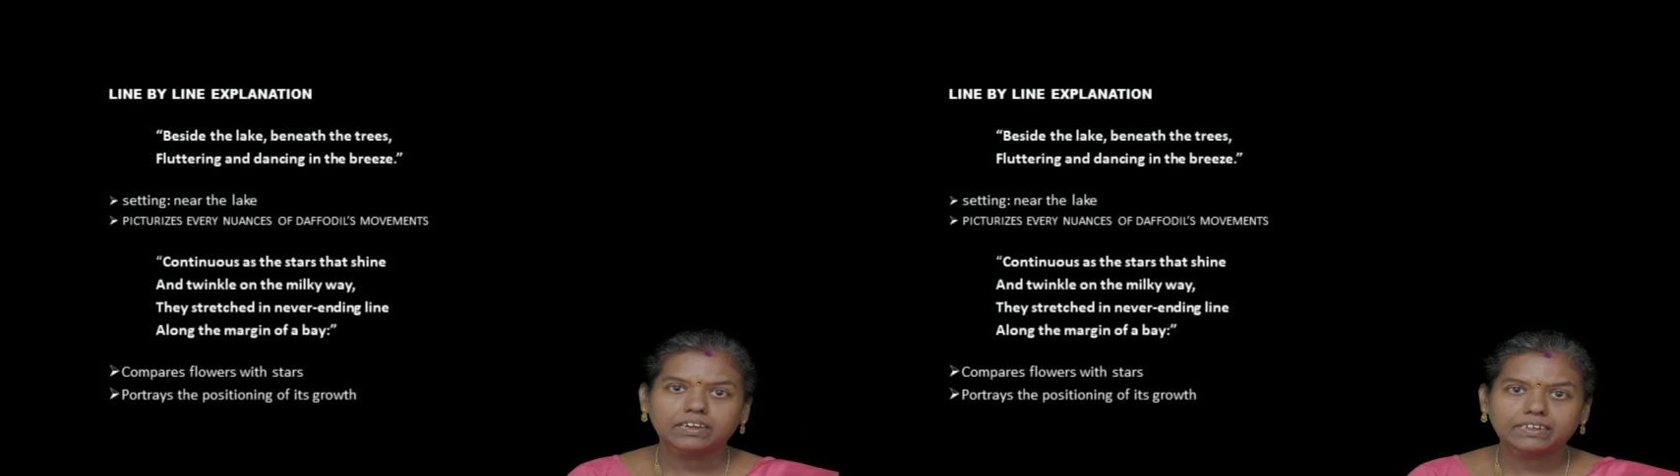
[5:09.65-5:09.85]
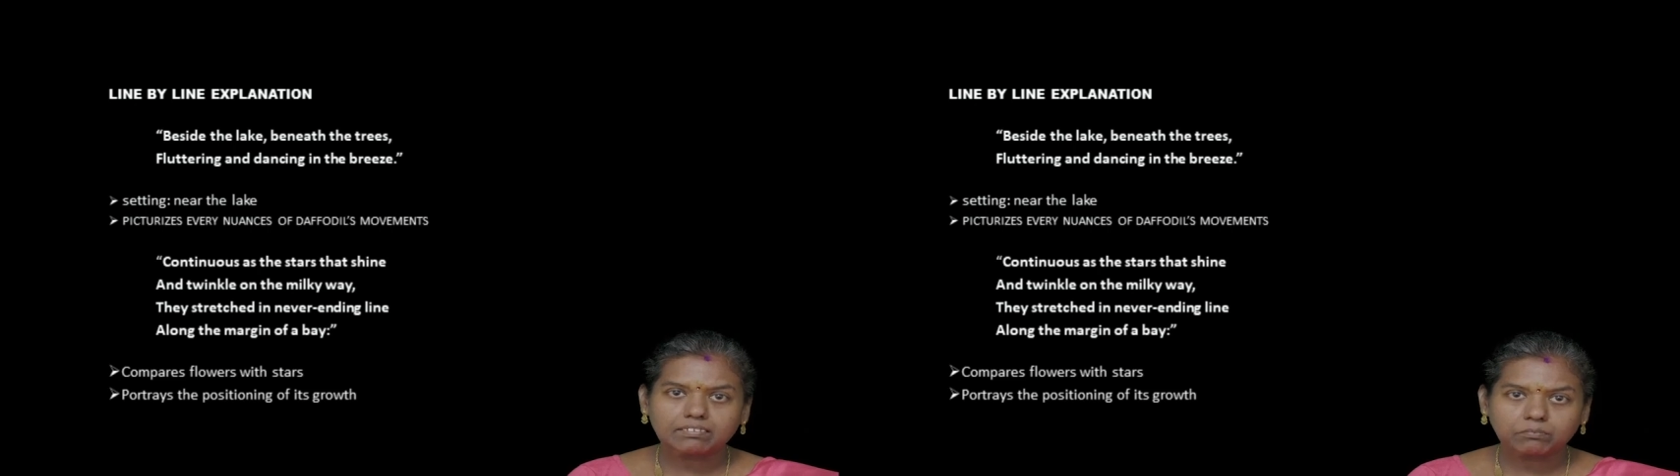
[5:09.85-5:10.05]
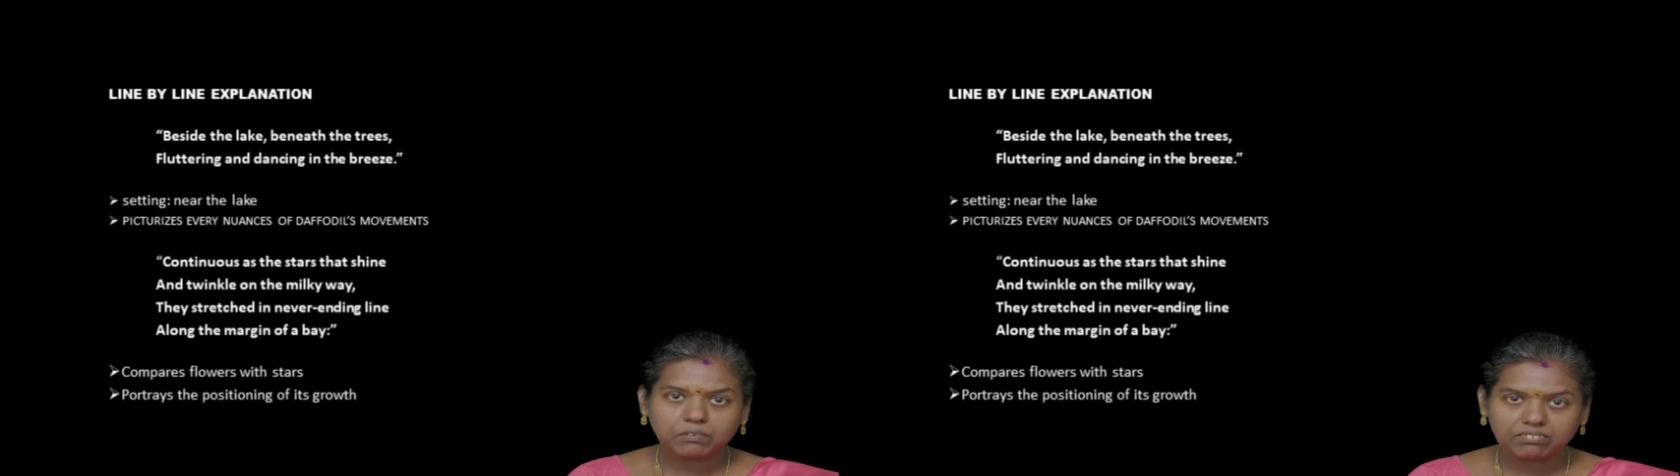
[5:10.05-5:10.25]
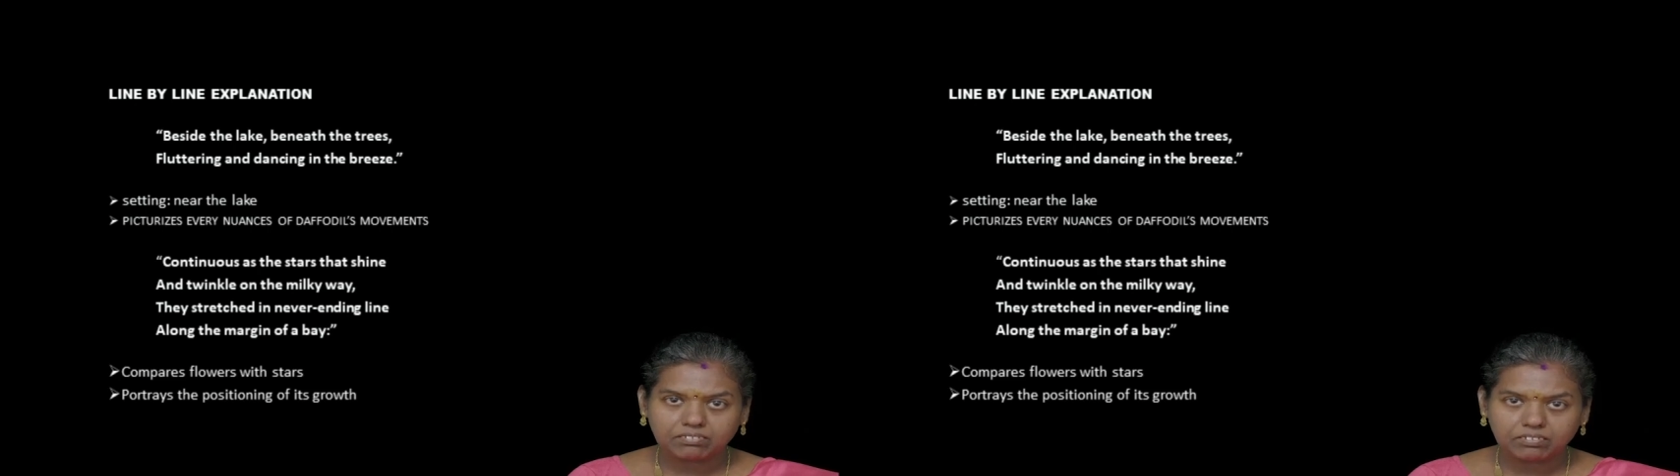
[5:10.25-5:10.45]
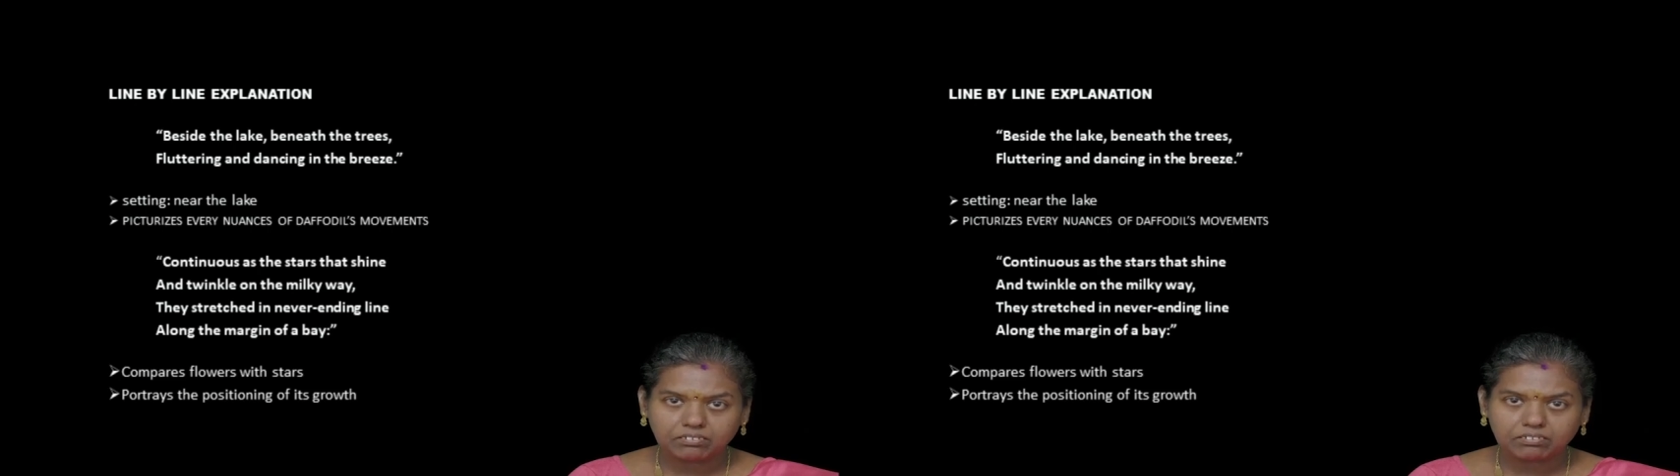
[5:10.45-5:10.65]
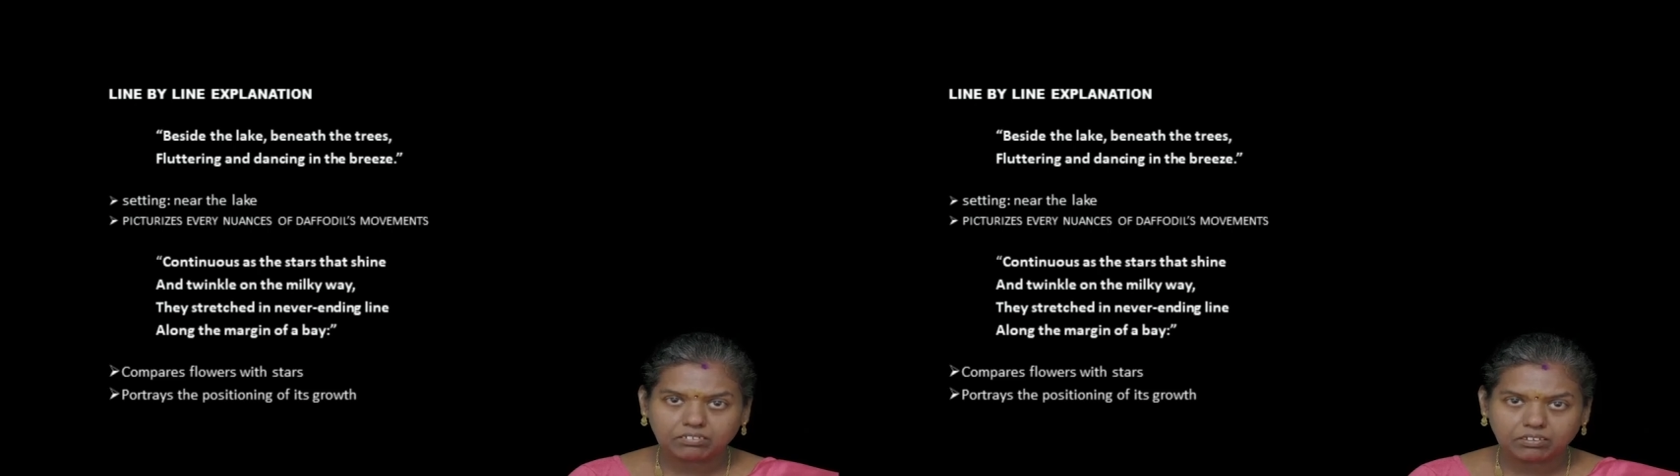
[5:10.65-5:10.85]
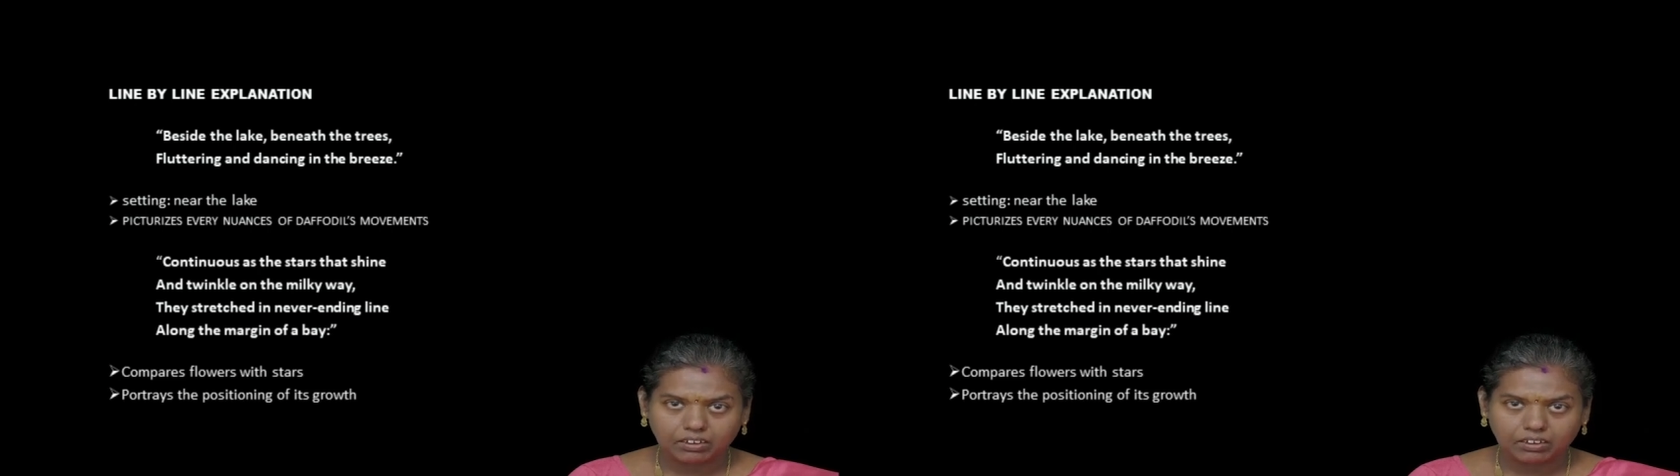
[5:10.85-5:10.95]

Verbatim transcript: it is present